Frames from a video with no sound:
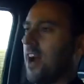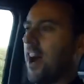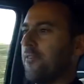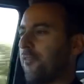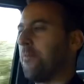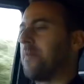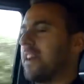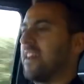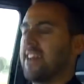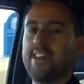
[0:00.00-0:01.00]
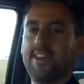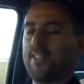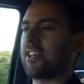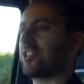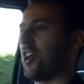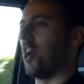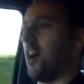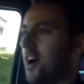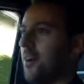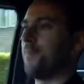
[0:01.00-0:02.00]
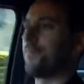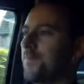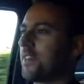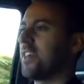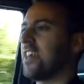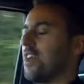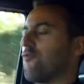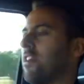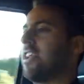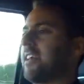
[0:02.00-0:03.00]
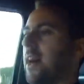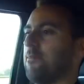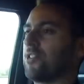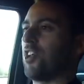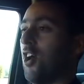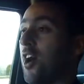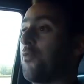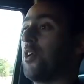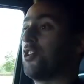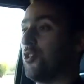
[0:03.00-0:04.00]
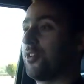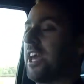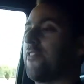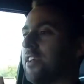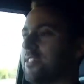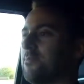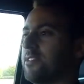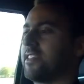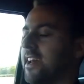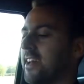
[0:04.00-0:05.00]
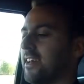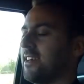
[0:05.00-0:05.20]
And for me, this car, it really comes alive when you give it some stick.